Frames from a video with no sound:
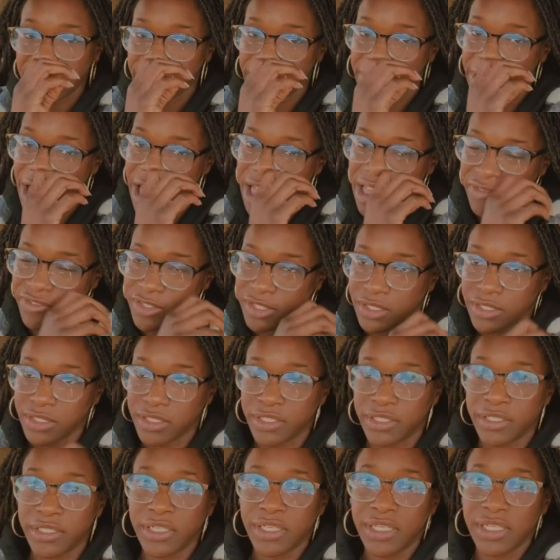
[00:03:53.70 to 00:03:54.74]
officer.
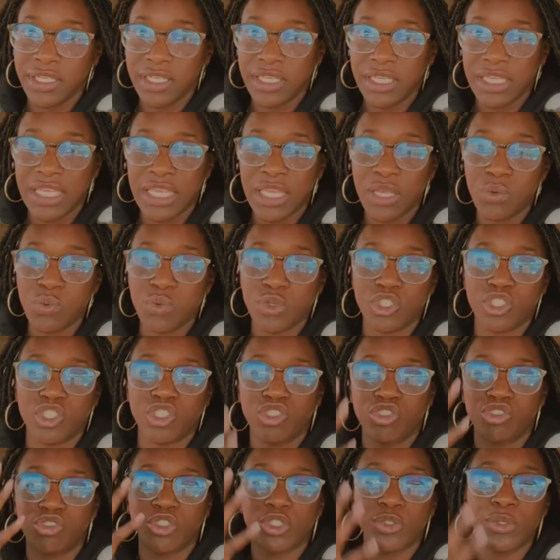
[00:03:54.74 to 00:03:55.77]
He was
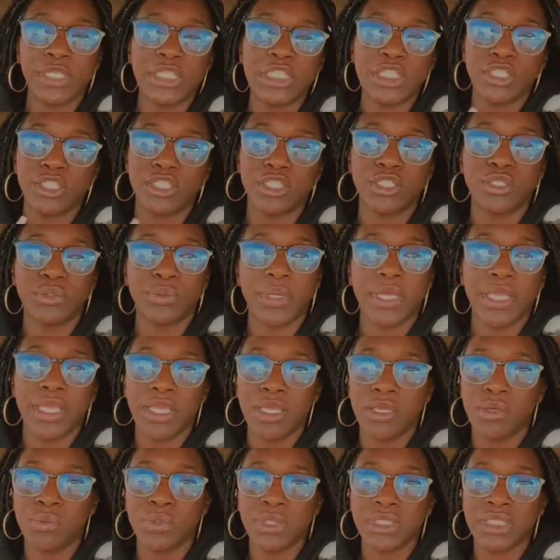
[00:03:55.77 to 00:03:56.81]
drenched in sweat.
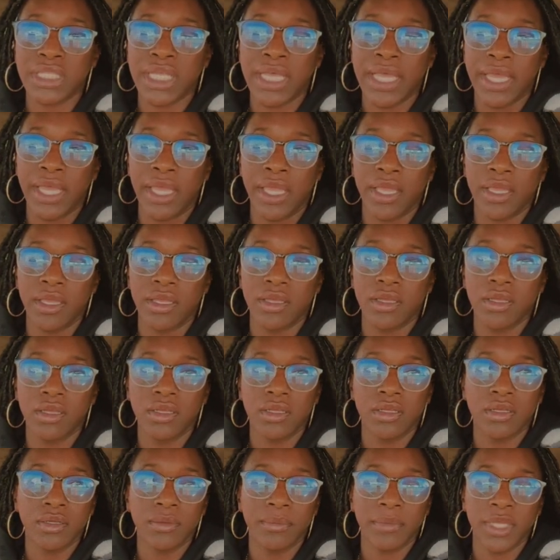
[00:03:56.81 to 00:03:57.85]
He was like,
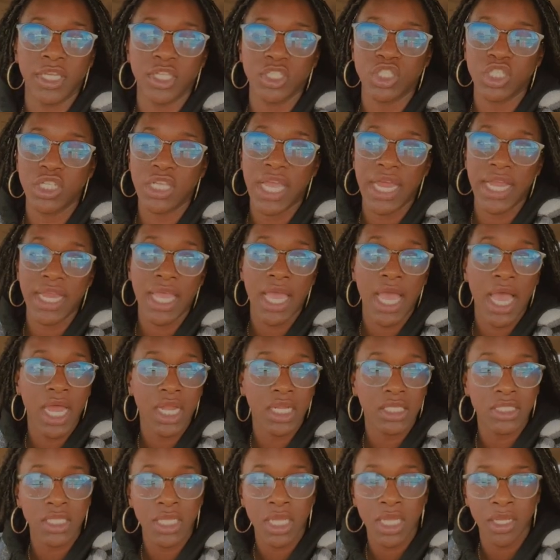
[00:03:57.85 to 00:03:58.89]
man, she got it hot
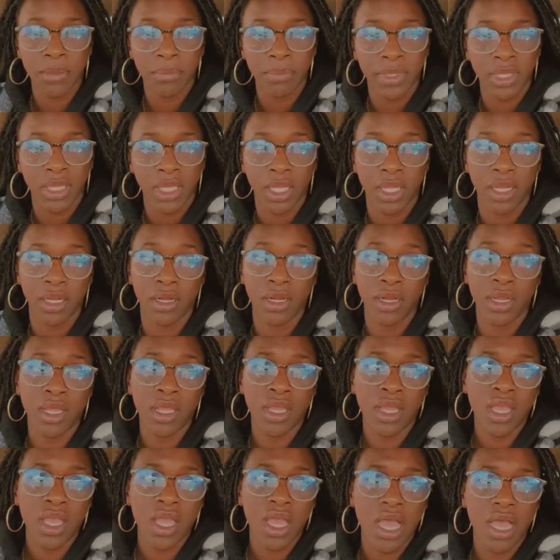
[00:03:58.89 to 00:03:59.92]
as hell up in there.
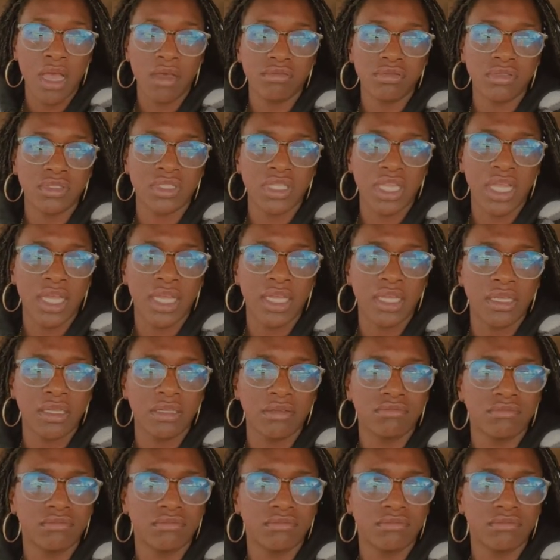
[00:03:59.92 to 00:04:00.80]
I was like,